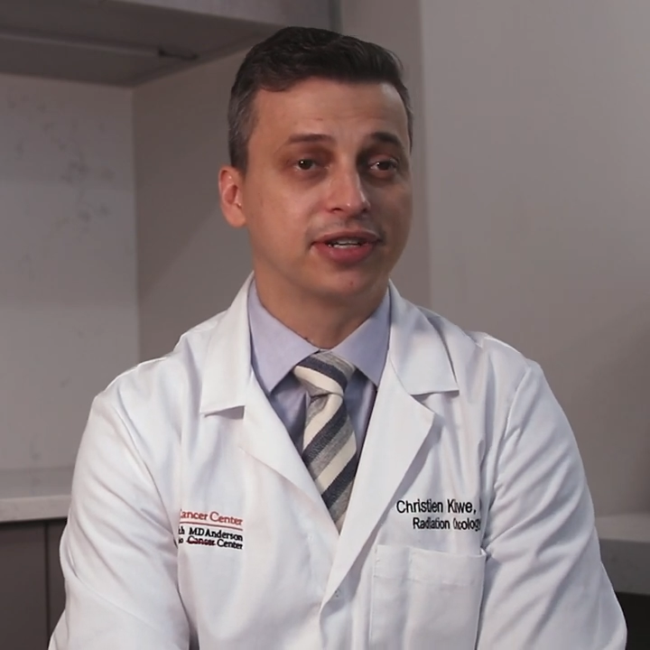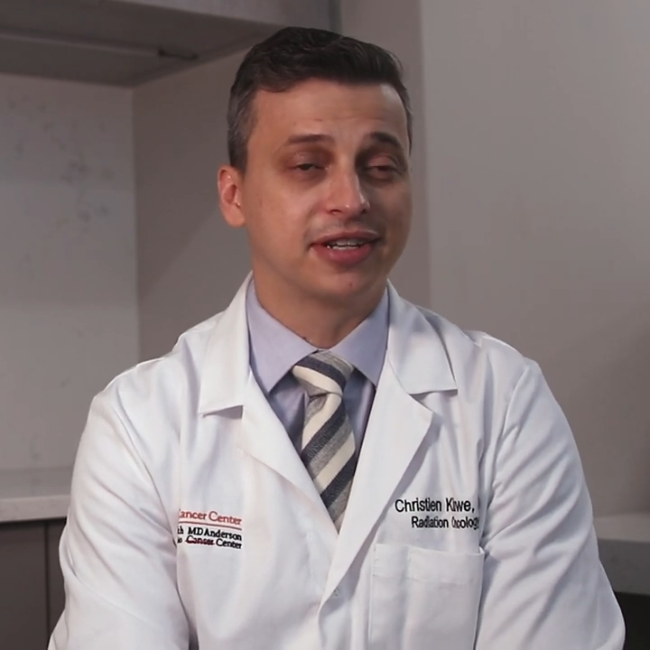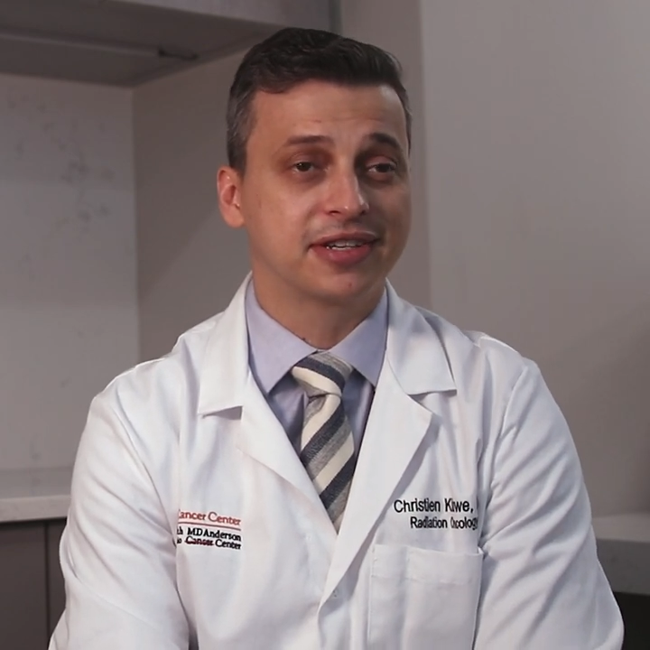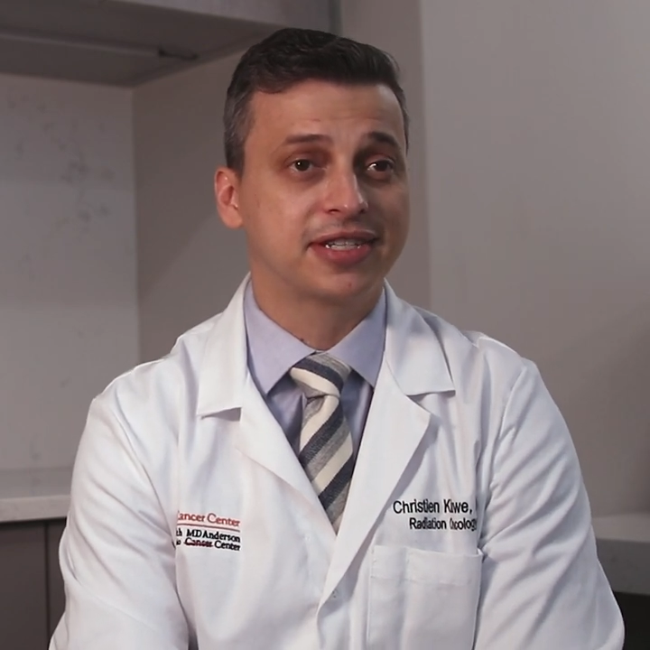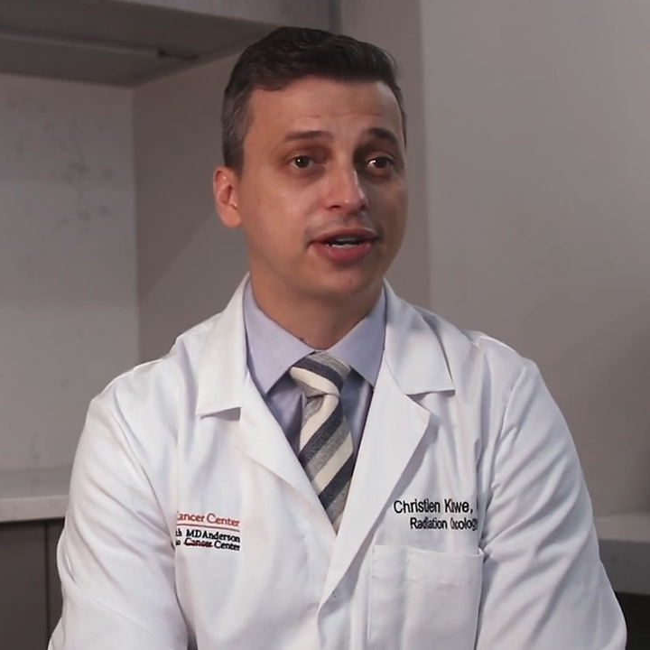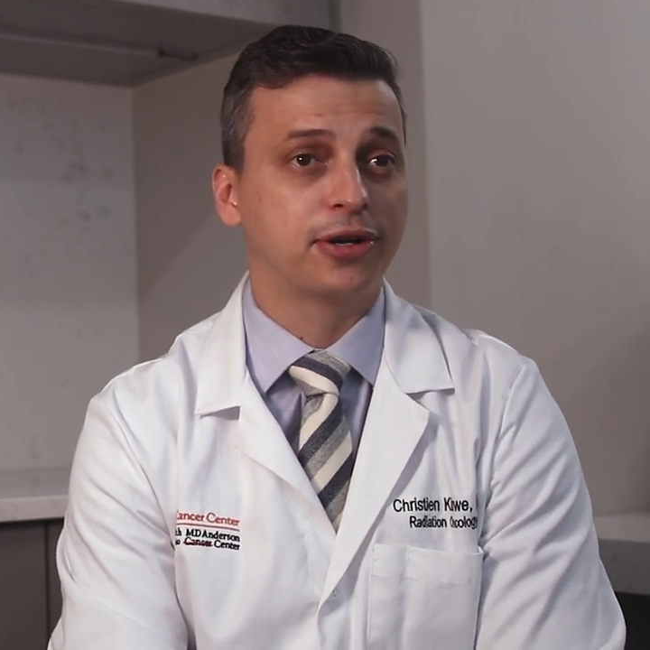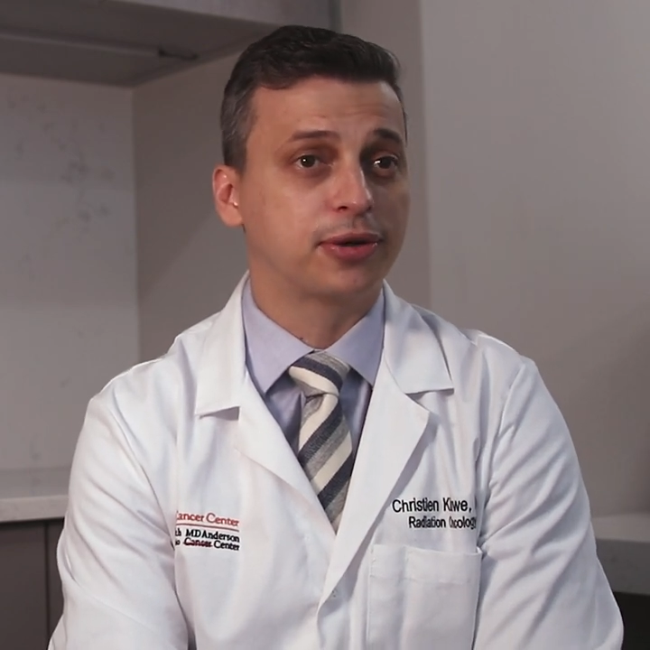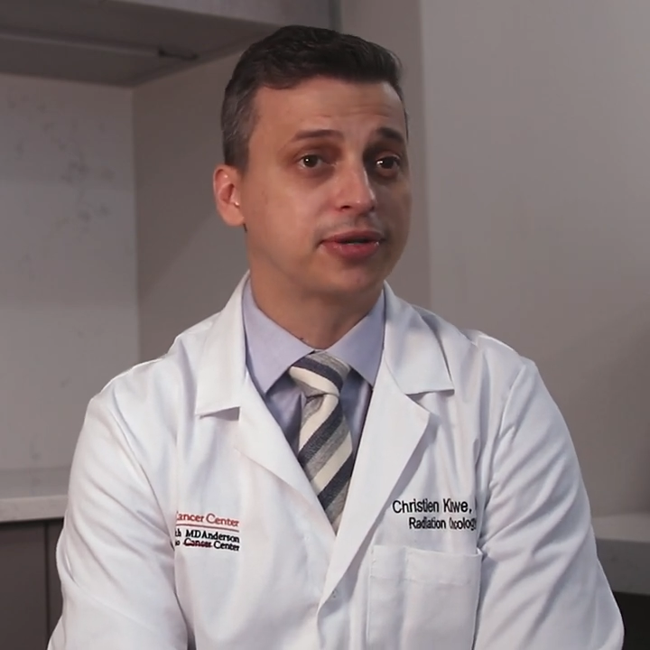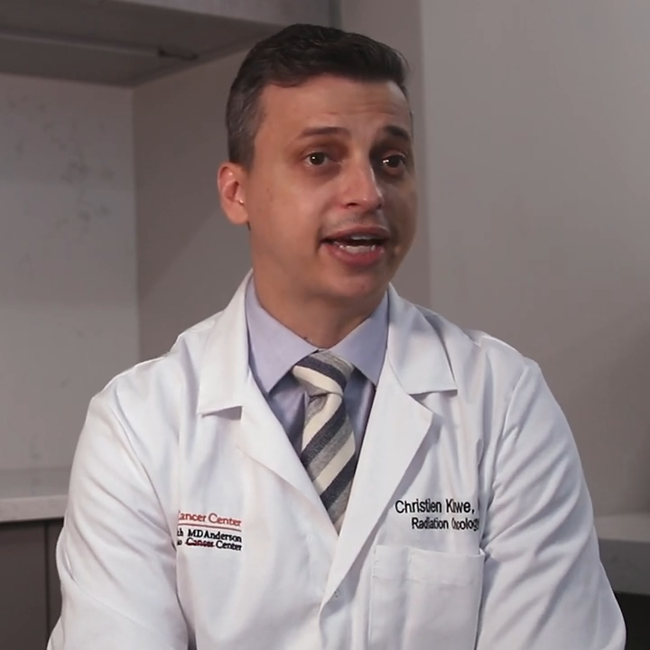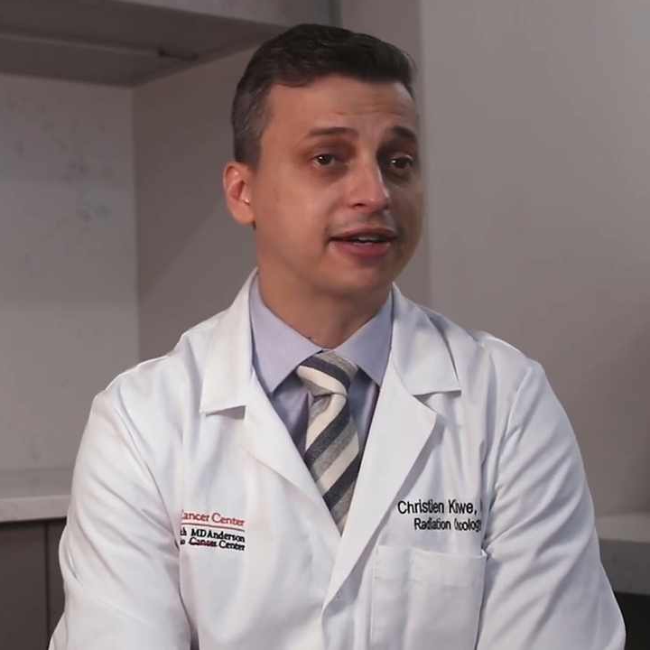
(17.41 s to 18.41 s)
in a
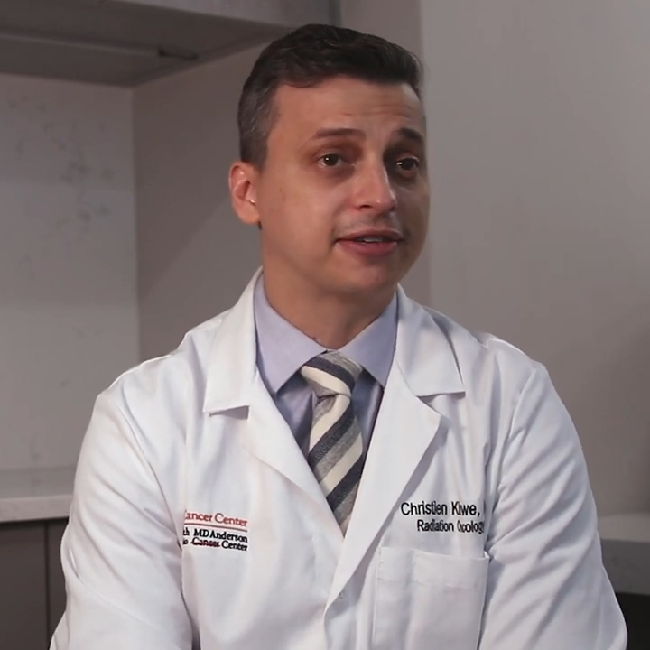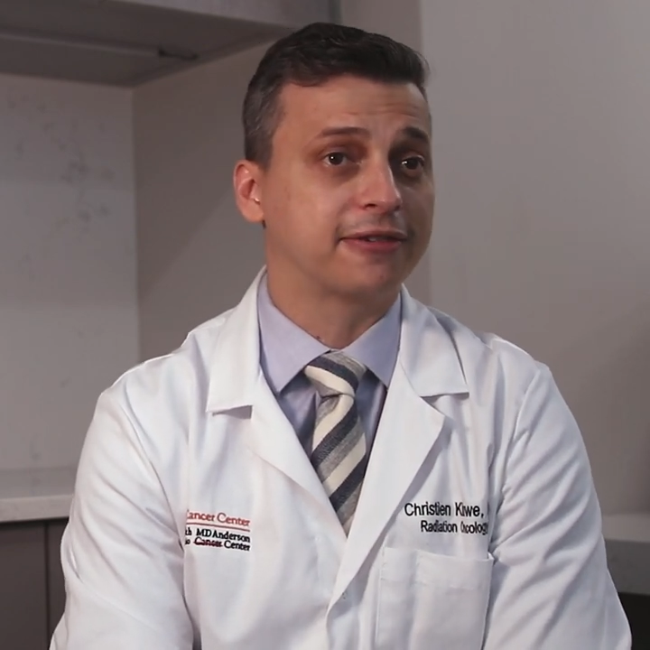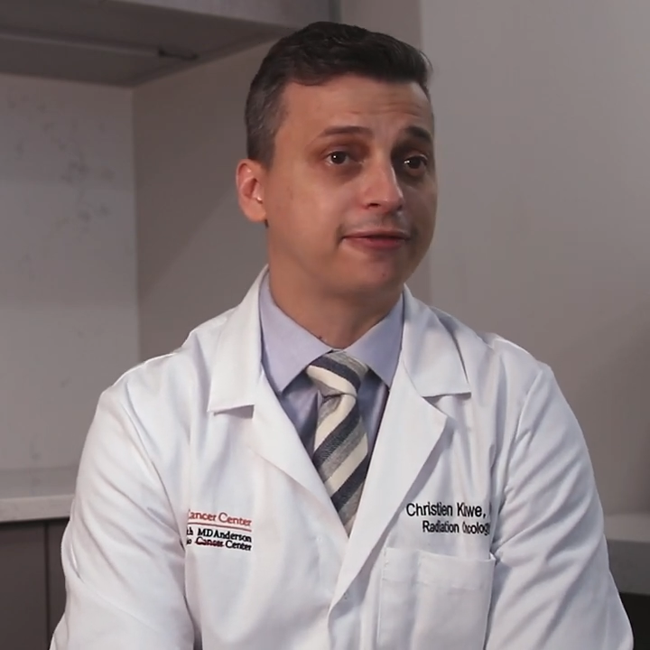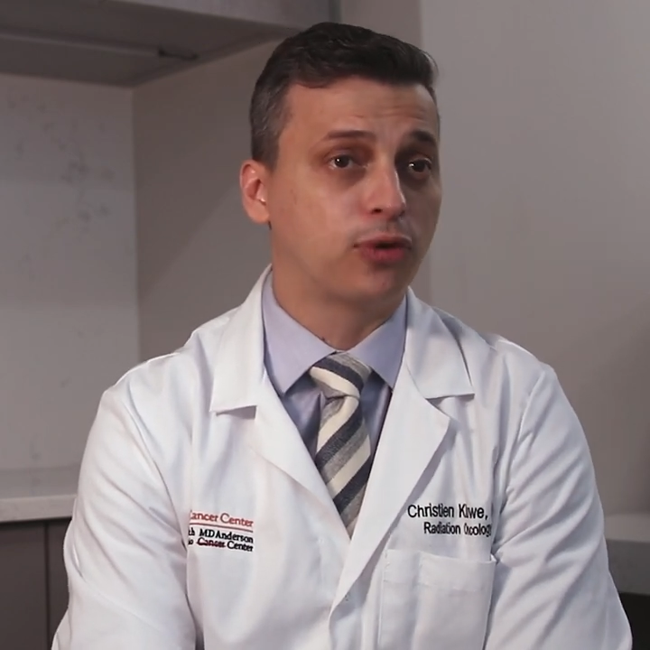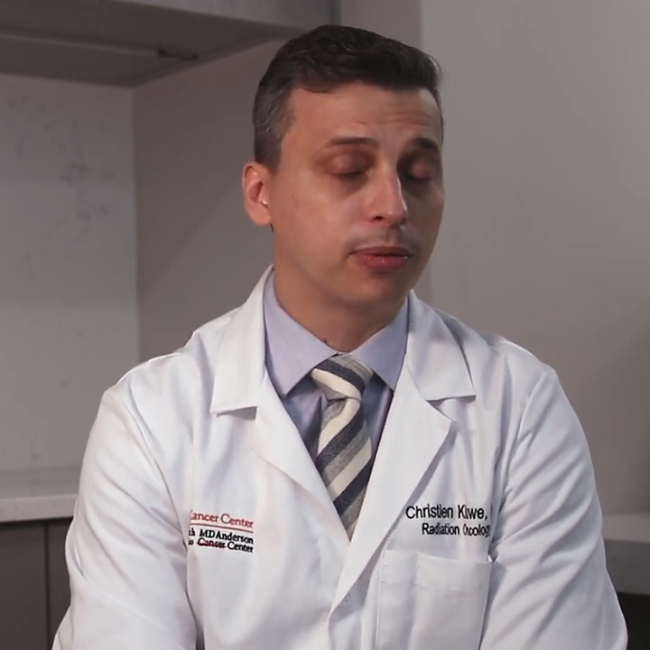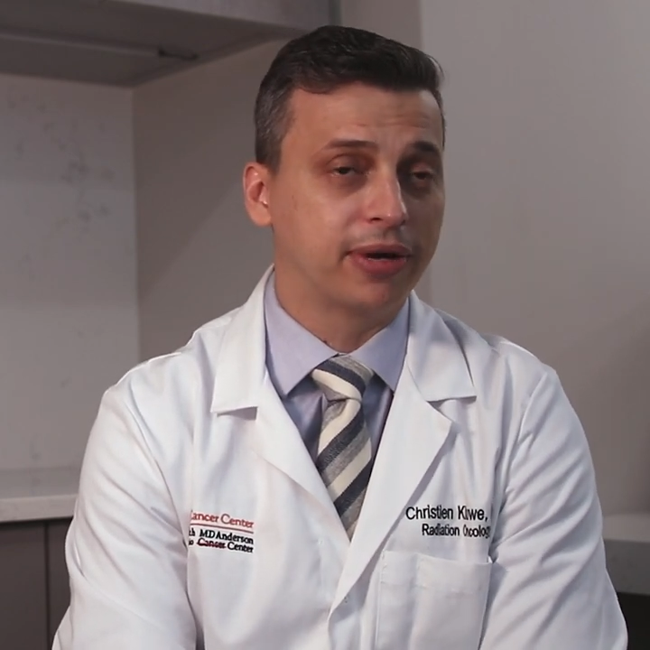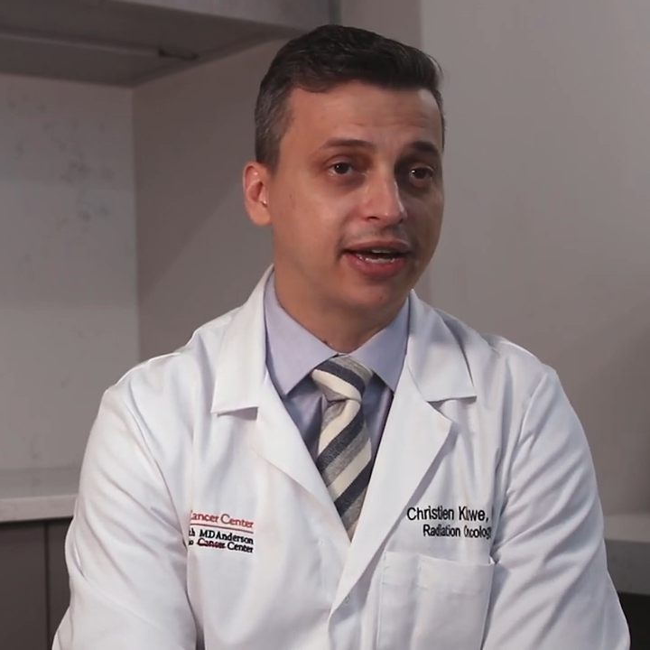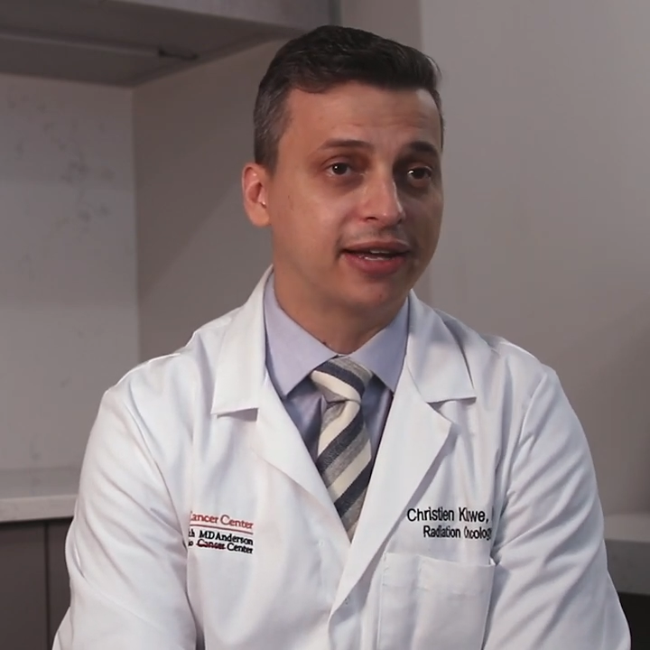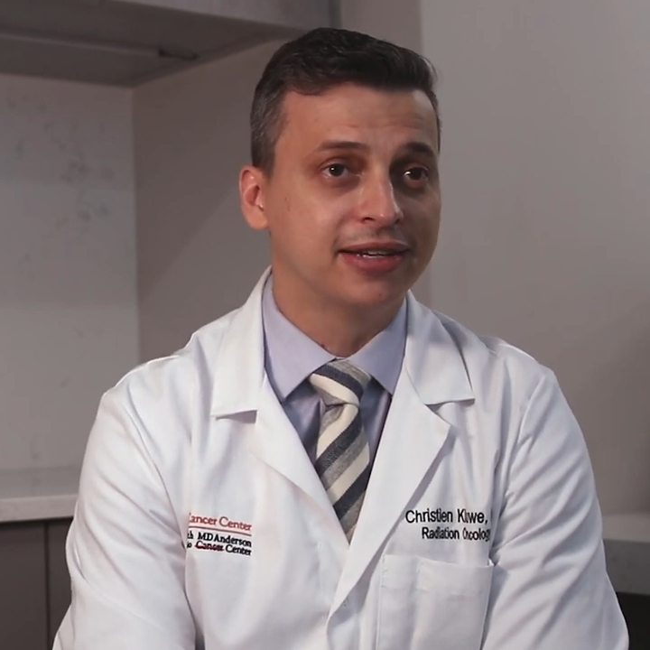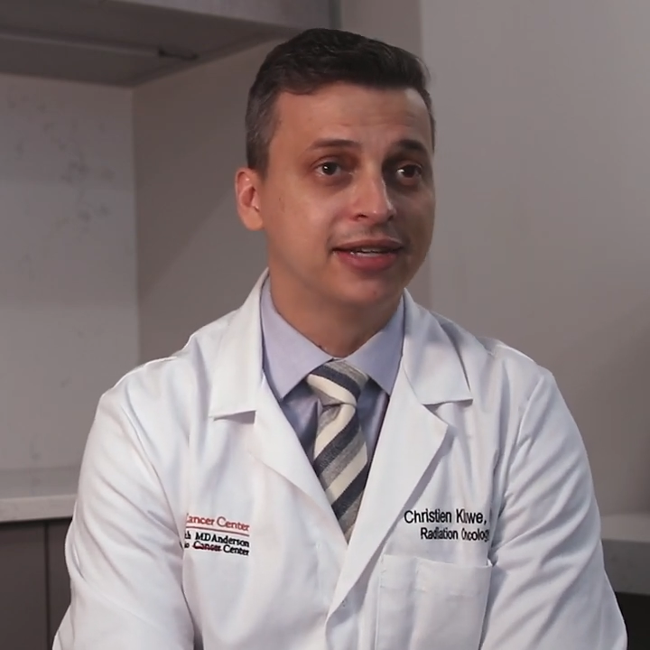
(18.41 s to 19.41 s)
stereotactic
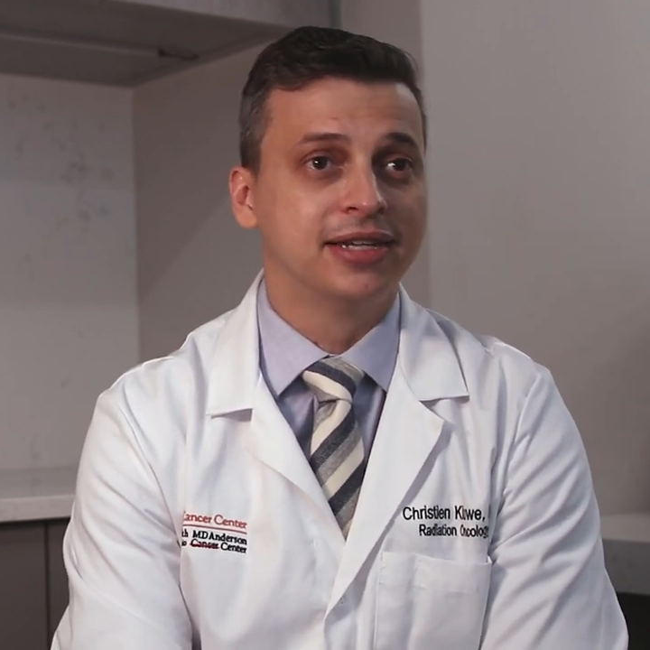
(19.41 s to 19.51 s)
format